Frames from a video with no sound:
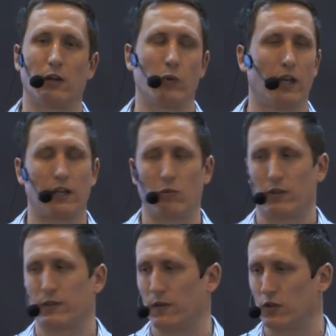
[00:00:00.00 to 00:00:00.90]
And we had it
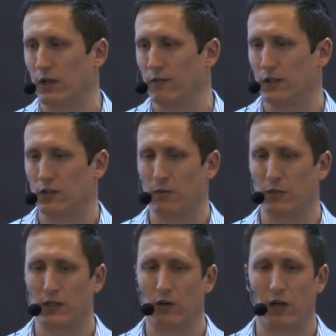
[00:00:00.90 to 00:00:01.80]
once with the German
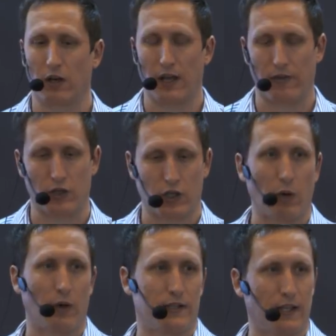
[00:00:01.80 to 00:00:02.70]
distributor, and at the
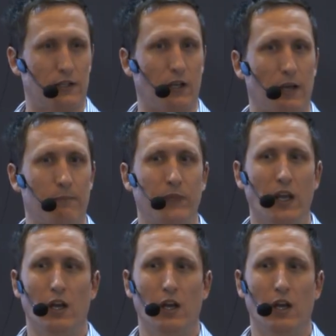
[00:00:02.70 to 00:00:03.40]
show I'd said to him,